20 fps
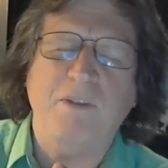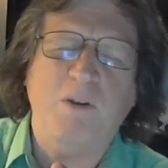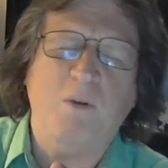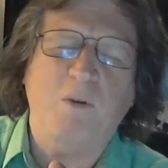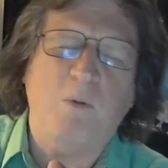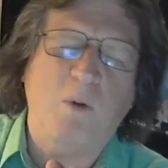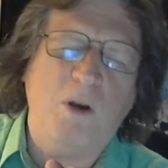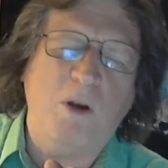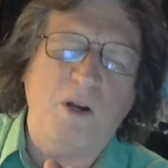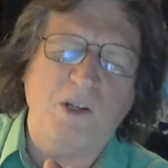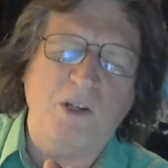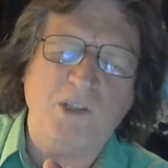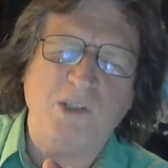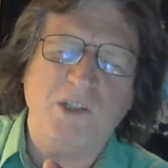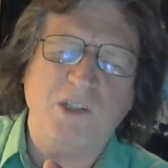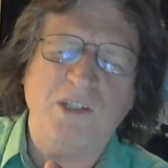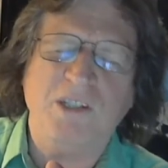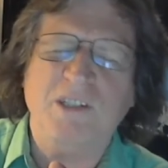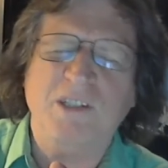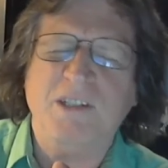you feel
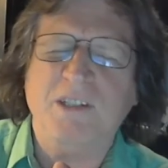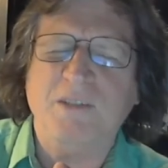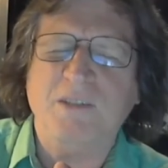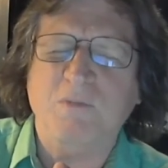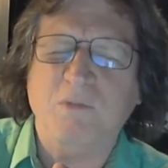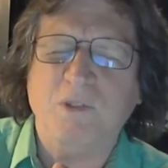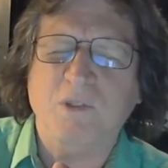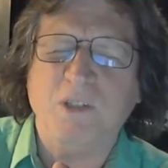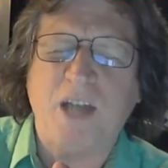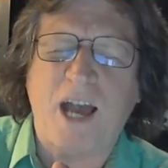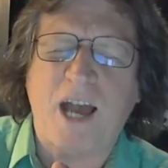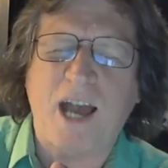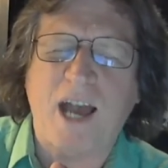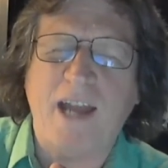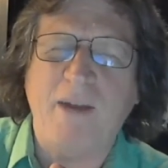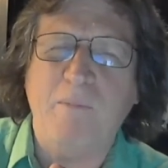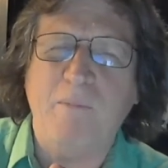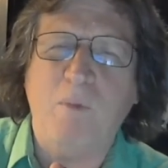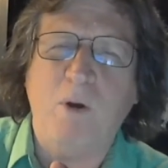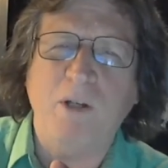worse and
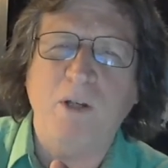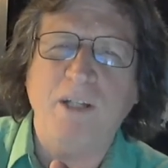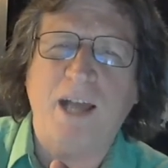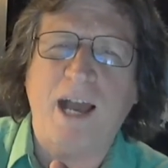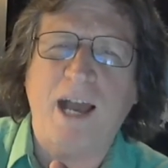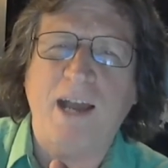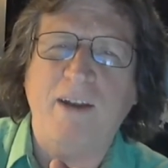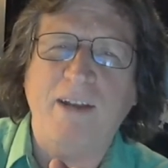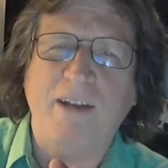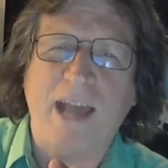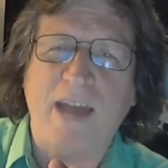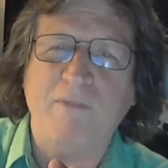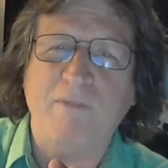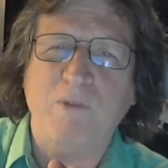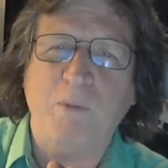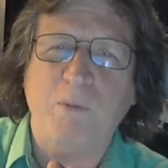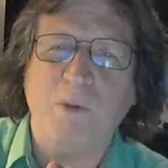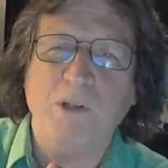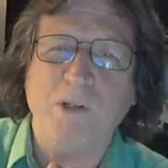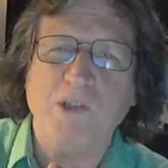more tired
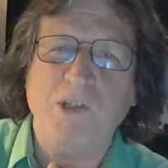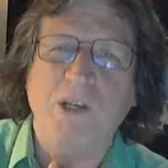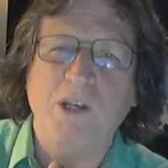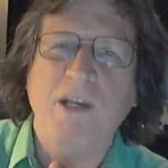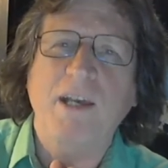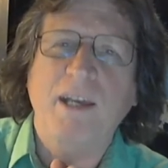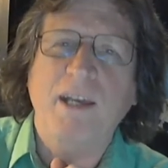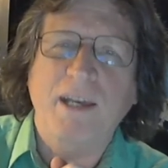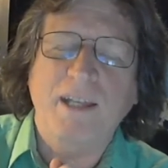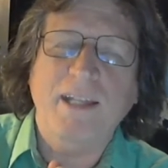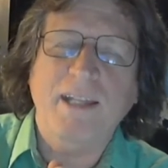afterwards.